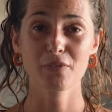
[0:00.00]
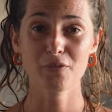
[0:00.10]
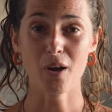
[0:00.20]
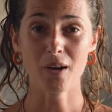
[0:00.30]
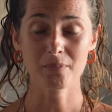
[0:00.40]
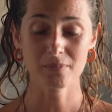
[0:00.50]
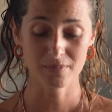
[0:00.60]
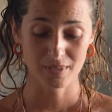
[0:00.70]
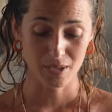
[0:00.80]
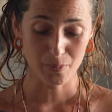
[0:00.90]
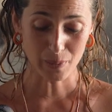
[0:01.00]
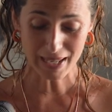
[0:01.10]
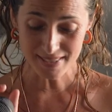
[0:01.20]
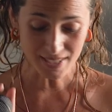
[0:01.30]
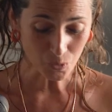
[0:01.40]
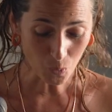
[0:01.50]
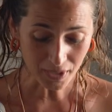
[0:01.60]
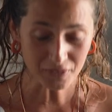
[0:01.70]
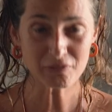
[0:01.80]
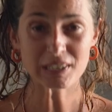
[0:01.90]
from placing
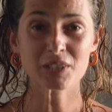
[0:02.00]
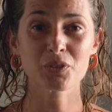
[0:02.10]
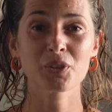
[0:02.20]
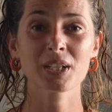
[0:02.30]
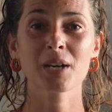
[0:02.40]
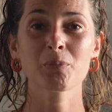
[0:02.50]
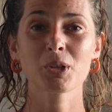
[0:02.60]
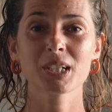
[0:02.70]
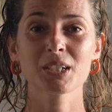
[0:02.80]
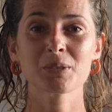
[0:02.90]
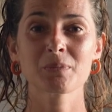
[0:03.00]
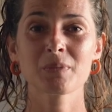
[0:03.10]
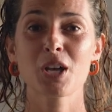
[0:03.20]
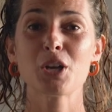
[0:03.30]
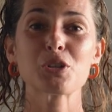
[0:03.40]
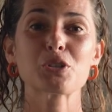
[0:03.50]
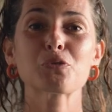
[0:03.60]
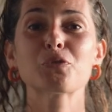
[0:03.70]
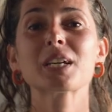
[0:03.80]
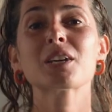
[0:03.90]
one finger on the harmonium to
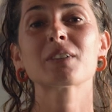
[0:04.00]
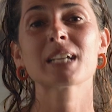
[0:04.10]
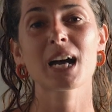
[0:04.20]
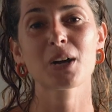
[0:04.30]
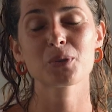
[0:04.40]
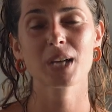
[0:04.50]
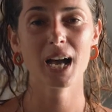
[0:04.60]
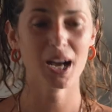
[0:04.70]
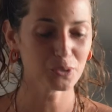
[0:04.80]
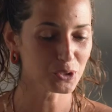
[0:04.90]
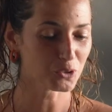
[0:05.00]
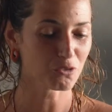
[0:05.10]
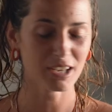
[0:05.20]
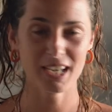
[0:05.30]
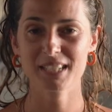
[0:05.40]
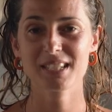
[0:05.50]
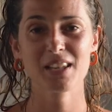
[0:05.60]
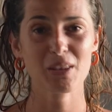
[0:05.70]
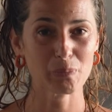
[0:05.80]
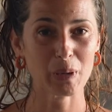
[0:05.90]
figuring out how to create
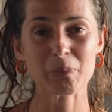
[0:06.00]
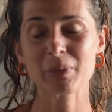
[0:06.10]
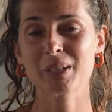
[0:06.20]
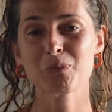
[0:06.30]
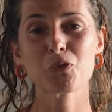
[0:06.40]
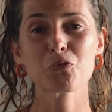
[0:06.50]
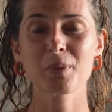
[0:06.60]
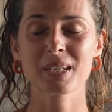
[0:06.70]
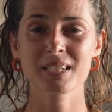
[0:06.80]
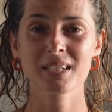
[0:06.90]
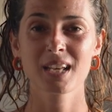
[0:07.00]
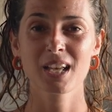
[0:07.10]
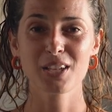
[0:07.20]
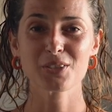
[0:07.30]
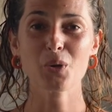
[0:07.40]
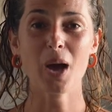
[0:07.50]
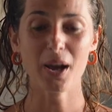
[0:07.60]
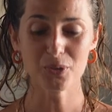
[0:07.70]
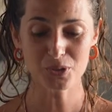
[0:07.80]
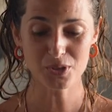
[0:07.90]
the pumping movement, to
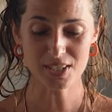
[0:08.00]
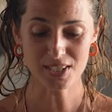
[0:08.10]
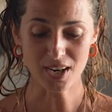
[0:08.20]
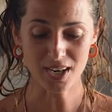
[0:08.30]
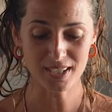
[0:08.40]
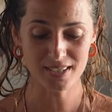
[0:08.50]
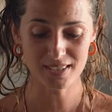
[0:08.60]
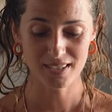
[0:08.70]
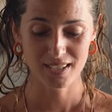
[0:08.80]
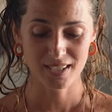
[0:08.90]
how to start